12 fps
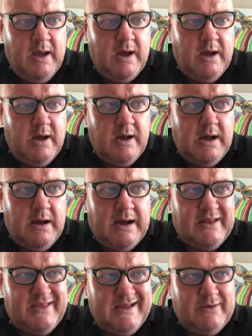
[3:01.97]

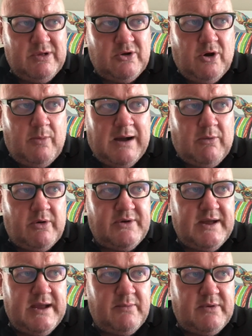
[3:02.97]
And I think I will go back one
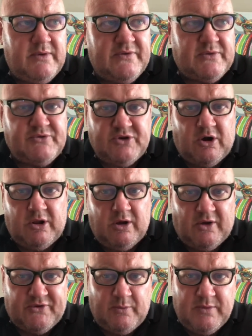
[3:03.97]
day and give him some chocolate
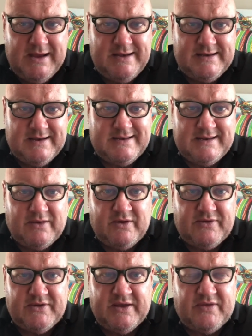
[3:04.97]
or something to
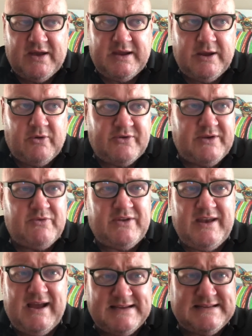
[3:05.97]
say thank you, because he was
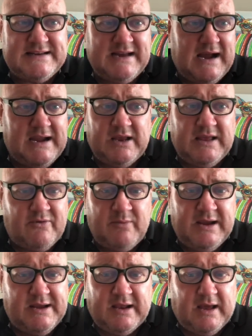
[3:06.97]
the nicest guy you'll ever
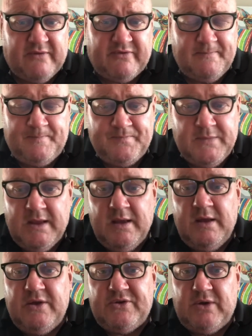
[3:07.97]
meet in your life.
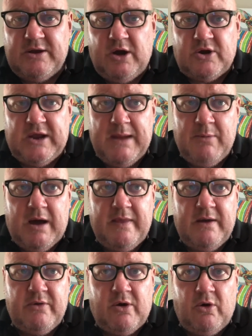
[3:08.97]
So I came out of
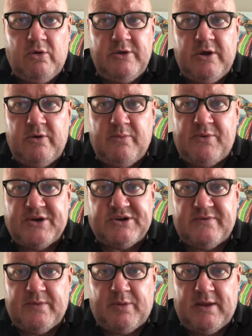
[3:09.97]
there with a whole new
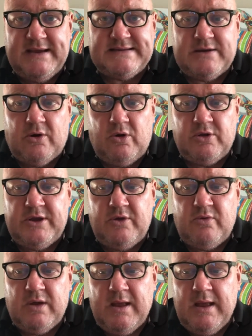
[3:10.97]
impression of the police and a whole
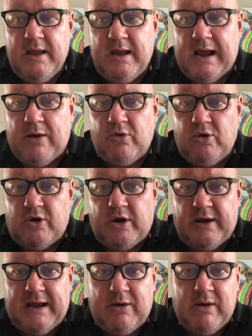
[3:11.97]
new outlook
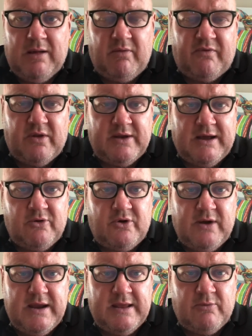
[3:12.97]
on how helpful and how
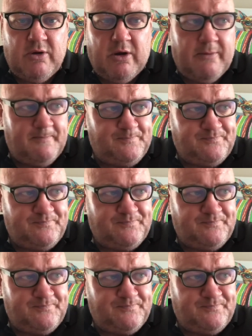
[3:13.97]
great they were.